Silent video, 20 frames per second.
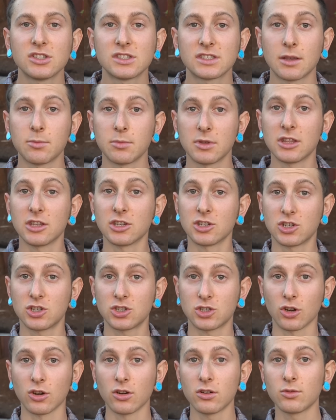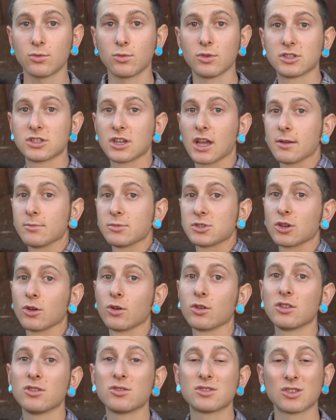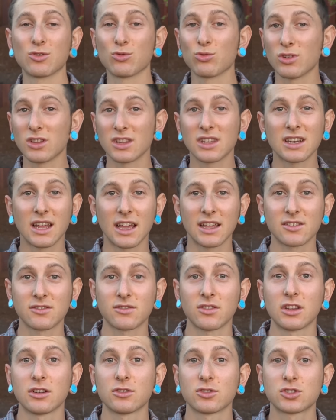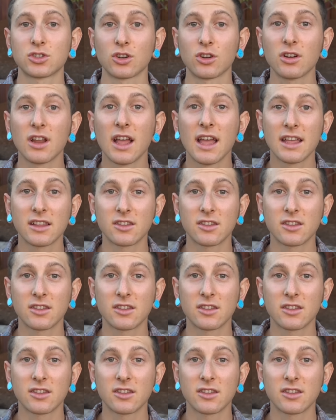She sent me this shirt, which I'm showing you. It's a really nice flannel shirt.